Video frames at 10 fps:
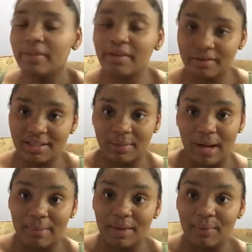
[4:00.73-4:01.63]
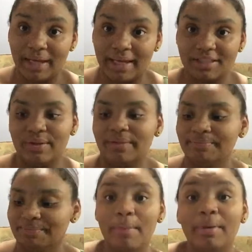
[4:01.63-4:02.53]
You'll see what I mean when I get to it.
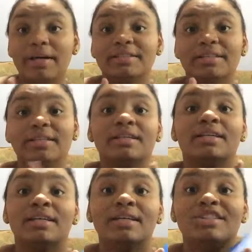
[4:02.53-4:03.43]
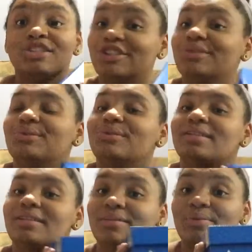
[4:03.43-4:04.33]
But shoes.
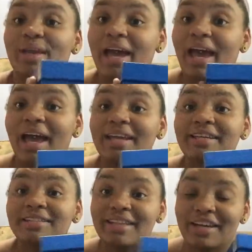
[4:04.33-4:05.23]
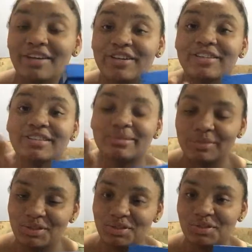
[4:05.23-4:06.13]
We had to get her some
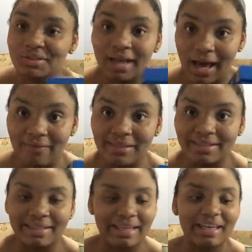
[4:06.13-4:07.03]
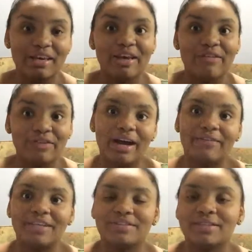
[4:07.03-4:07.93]
new shoes, obviously, for
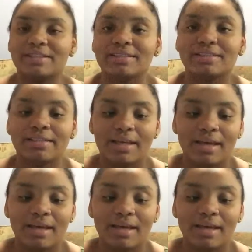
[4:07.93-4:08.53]
obvious reasons.